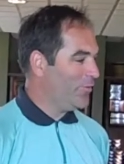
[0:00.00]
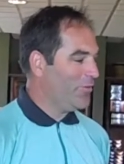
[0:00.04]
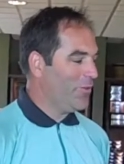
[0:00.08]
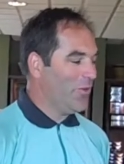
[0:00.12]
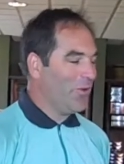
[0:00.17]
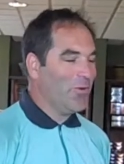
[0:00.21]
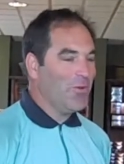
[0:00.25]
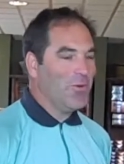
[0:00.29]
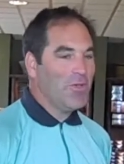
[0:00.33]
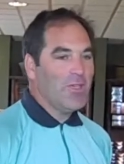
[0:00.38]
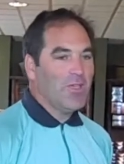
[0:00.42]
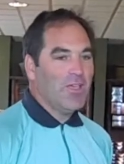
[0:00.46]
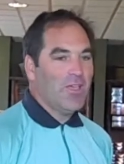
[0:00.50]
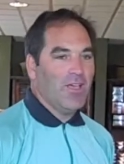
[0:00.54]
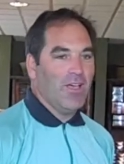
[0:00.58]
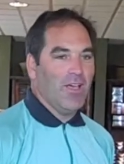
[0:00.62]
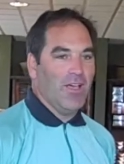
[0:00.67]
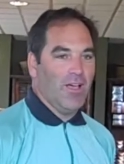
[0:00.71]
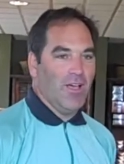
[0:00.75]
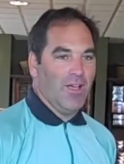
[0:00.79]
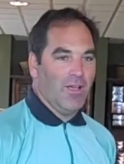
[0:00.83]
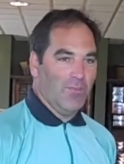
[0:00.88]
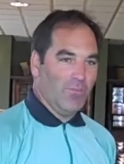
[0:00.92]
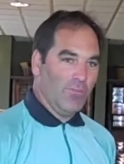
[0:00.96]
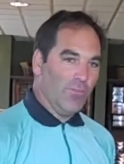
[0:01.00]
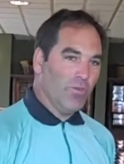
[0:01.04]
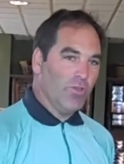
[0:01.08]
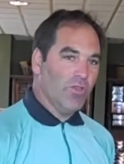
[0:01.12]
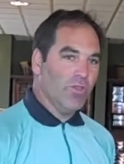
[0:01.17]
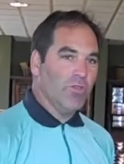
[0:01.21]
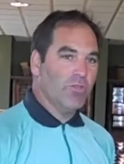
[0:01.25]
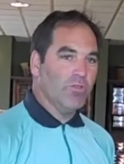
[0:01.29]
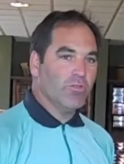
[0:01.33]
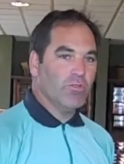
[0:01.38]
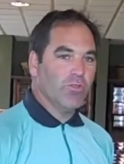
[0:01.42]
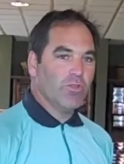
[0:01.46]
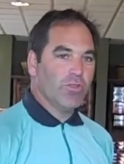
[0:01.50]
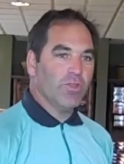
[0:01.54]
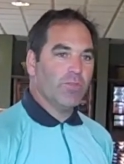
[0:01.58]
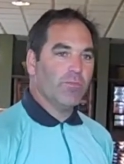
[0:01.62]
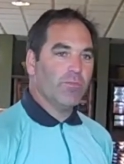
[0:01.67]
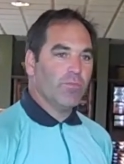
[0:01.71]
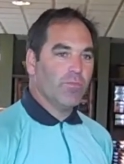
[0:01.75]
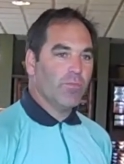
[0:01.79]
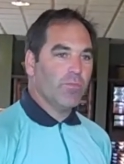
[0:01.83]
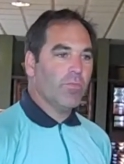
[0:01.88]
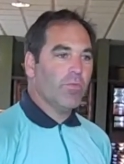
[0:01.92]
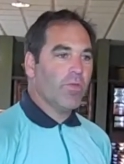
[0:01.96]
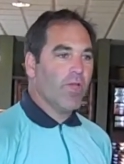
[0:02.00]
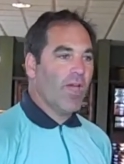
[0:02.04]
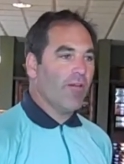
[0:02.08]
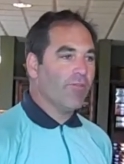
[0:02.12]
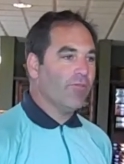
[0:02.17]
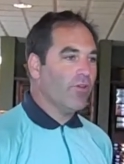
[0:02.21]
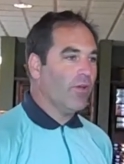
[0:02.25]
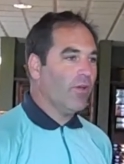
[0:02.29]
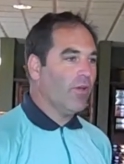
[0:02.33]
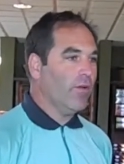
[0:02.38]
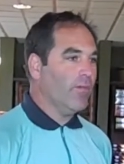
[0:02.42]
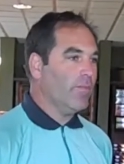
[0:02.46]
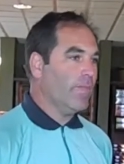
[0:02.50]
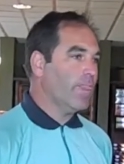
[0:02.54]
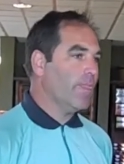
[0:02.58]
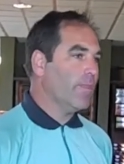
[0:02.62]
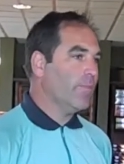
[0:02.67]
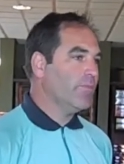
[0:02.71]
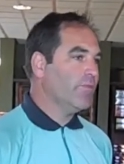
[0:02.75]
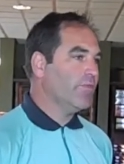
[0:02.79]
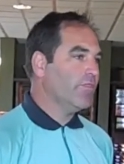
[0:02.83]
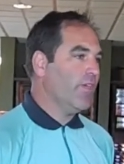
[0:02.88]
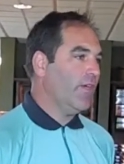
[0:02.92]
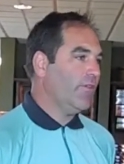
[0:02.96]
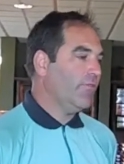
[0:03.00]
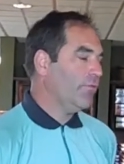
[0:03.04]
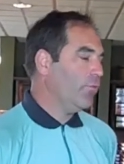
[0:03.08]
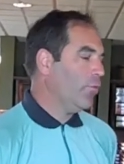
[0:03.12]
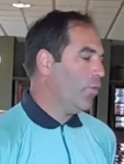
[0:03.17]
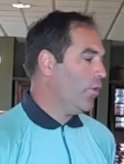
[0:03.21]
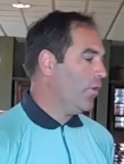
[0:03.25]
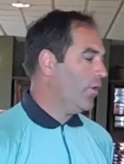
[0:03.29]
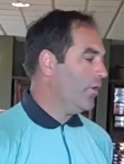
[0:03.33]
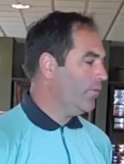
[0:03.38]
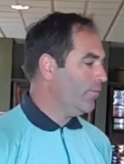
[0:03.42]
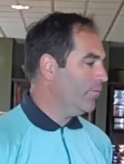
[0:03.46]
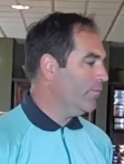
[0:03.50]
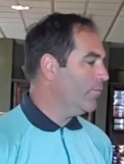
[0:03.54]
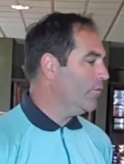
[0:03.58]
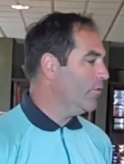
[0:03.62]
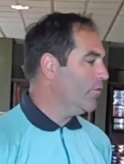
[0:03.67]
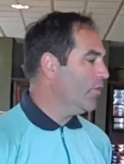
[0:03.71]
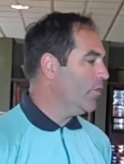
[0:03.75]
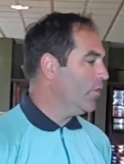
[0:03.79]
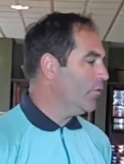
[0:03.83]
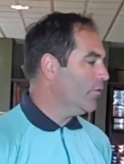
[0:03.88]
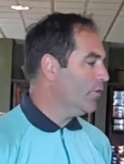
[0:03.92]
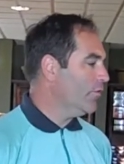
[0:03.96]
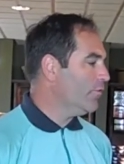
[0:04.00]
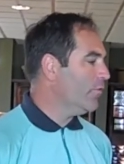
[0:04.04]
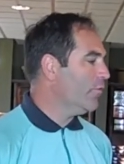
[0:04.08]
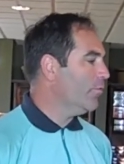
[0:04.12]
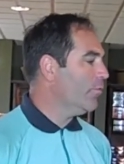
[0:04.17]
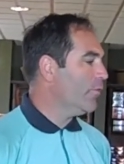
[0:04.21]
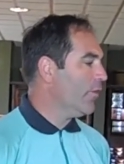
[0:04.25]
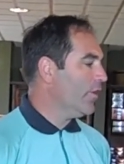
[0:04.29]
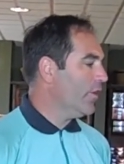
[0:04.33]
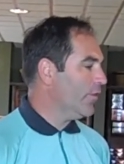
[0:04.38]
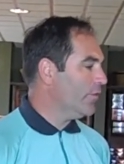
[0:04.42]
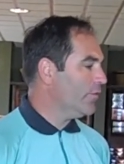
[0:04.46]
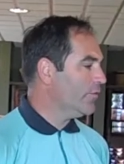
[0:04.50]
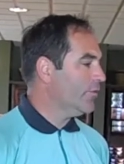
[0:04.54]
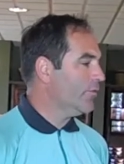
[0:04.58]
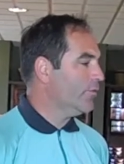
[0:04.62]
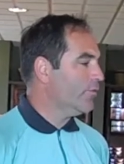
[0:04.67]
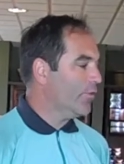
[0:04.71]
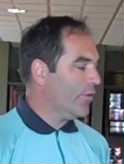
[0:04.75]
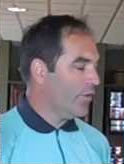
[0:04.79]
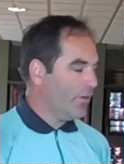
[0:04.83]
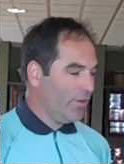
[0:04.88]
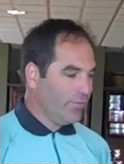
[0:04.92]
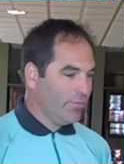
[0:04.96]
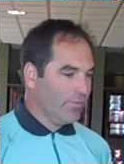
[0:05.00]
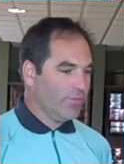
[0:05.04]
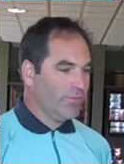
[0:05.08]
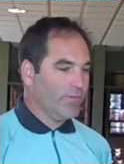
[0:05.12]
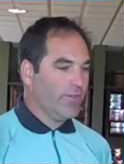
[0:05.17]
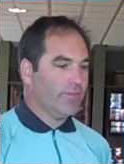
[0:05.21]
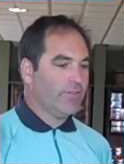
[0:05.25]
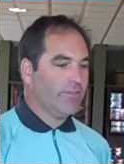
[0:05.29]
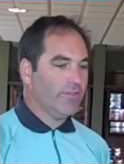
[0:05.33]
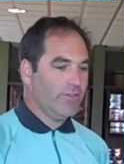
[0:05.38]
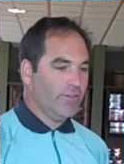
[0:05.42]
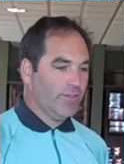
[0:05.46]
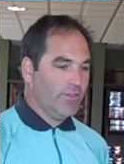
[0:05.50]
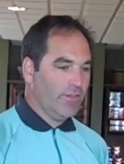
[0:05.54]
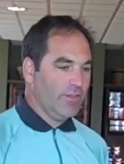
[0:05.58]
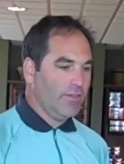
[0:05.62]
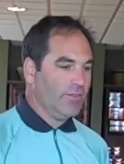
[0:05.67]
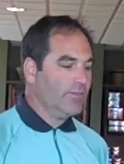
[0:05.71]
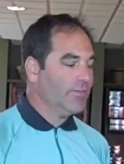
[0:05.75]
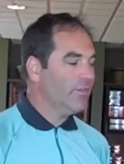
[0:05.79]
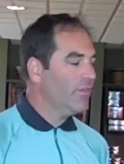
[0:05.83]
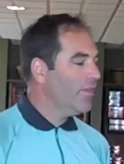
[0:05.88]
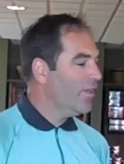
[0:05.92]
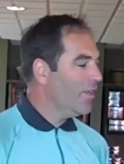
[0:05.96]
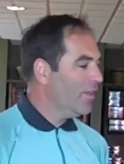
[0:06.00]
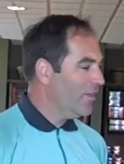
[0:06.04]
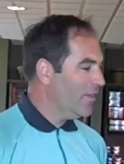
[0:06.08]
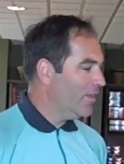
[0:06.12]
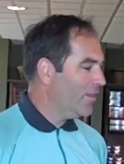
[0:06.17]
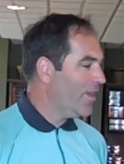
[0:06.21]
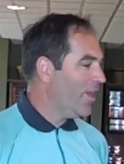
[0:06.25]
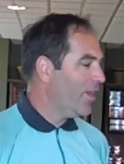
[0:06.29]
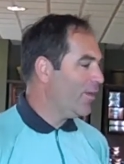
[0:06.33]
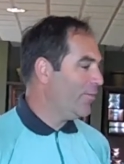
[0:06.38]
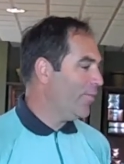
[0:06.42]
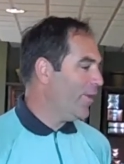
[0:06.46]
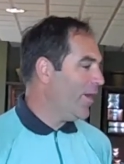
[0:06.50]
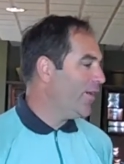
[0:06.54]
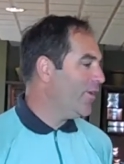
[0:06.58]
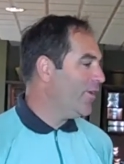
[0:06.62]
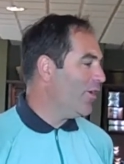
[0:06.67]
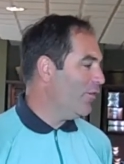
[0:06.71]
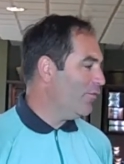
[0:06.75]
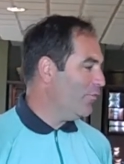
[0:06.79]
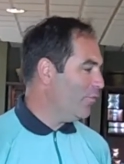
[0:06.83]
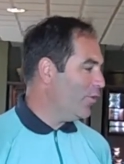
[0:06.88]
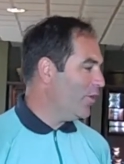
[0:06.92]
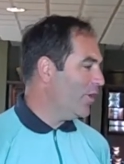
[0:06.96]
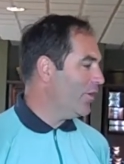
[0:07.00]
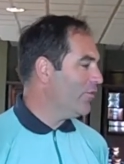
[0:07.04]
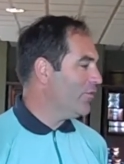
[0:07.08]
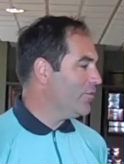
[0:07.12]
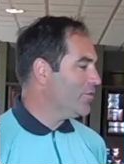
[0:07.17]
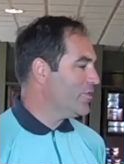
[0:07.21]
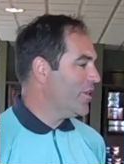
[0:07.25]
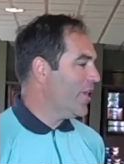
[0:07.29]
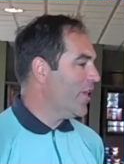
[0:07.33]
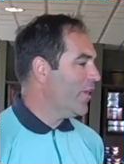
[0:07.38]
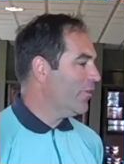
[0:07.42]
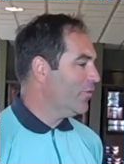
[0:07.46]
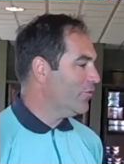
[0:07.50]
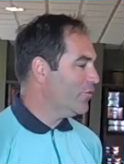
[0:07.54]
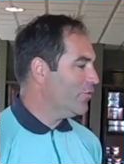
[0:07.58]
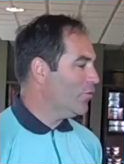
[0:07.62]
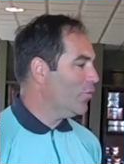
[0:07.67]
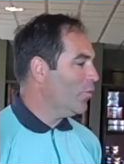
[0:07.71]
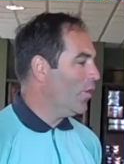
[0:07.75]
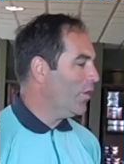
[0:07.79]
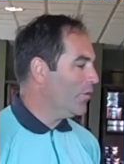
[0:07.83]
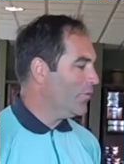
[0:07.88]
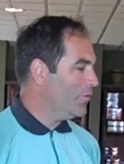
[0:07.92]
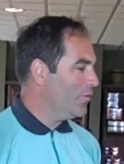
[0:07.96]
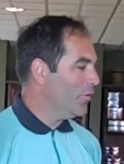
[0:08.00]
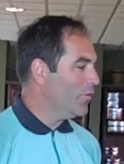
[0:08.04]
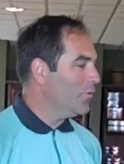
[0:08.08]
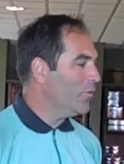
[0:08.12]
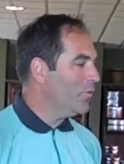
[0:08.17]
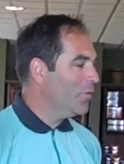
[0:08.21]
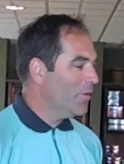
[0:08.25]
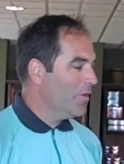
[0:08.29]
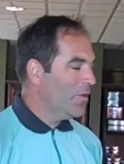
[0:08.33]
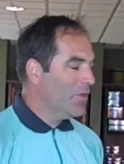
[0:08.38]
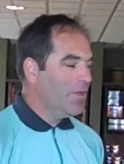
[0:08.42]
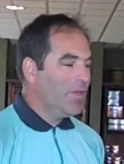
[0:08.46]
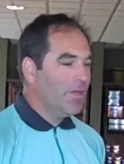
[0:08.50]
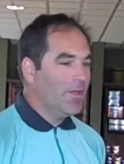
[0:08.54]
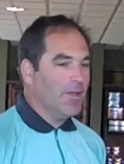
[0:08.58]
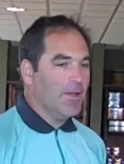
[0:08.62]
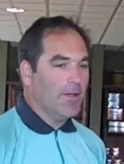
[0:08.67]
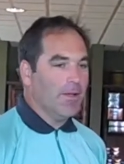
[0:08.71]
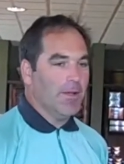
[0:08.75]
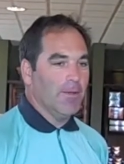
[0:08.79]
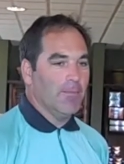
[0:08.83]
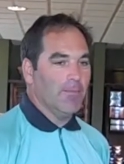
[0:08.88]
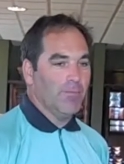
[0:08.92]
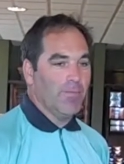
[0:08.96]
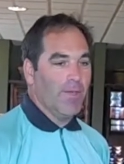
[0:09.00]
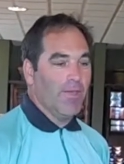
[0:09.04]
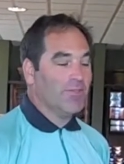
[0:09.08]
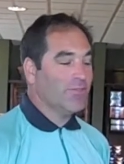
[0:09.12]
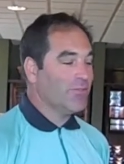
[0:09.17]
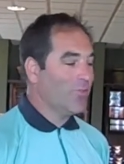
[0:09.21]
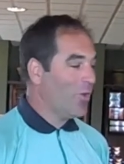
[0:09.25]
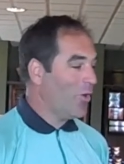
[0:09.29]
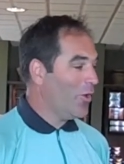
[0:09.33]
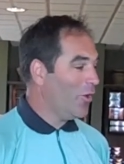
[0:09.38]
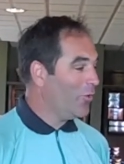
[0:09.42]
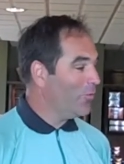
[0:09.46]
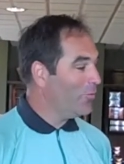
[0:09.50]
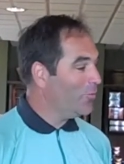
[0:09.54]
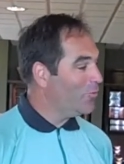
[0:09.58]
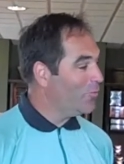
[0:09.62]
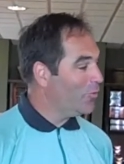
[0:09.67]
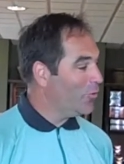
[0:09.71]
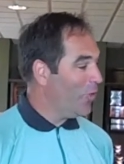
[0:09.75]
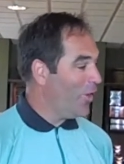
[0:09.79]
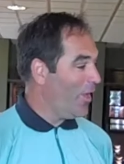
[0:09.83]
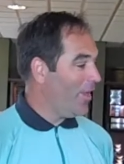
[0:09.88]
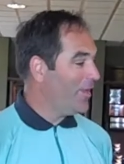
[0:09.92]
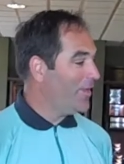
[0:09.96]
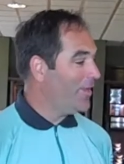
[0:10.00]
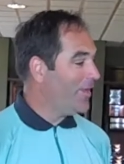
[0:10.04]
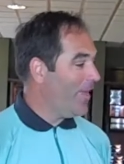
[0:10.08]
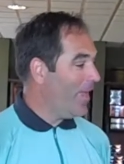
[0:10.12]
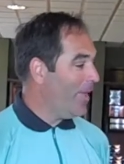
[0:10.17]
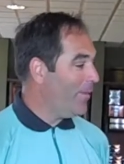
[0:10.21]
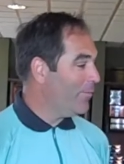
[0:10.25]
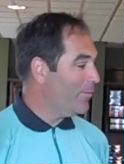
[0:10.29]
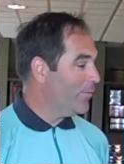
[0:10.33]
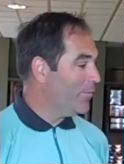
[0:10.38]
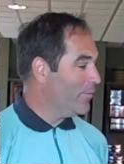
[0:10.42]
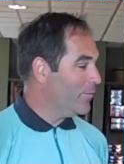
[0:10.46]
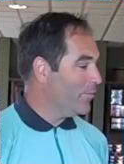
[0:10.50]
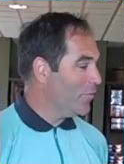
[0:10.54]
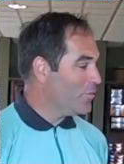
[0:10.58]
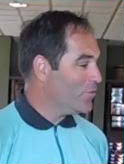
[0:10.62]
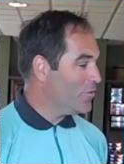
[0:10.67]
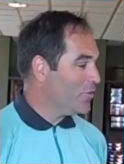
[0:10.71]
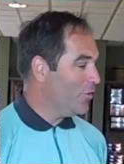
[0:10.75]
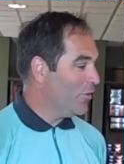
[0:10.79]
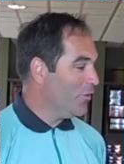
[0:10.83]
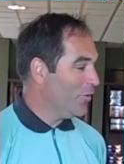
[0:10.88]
so uh, we usually have a uh, set for, you know, different players can play different sets of tees. You kind of bite off whatever challenge you yeah. want to um, based on your handicap and what you're